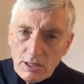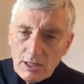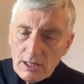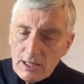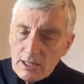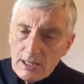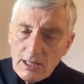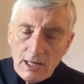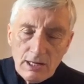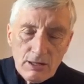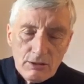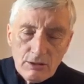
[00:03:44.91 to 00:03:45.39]

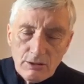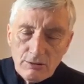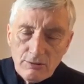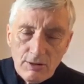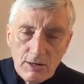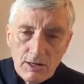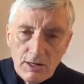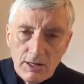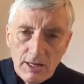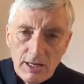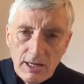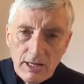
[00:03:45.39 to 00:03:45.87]
Get out of
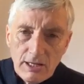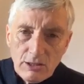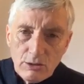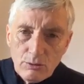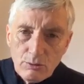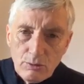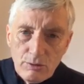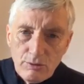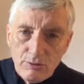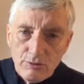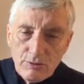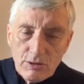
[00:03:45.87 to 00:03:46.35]
our heads.
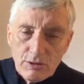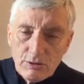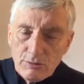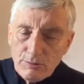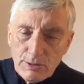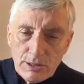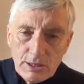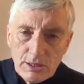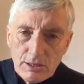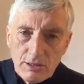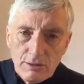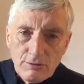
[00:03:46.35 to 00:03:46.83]
We've
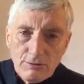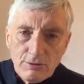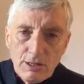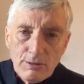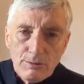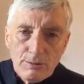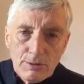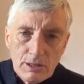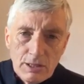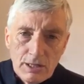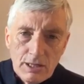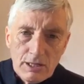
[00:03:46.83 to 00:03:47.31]
spent enough time
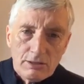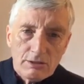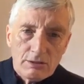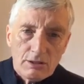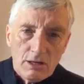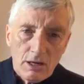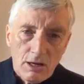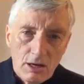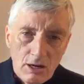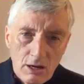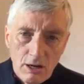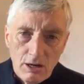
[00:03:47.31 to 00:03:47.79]
on our heads.
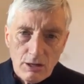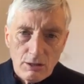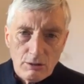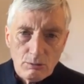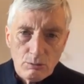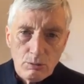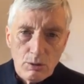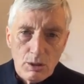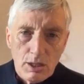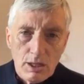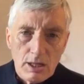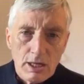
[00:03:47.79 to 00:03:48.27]
Heart
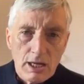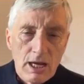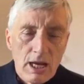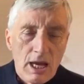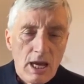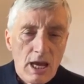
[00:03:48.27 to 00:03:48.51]
work.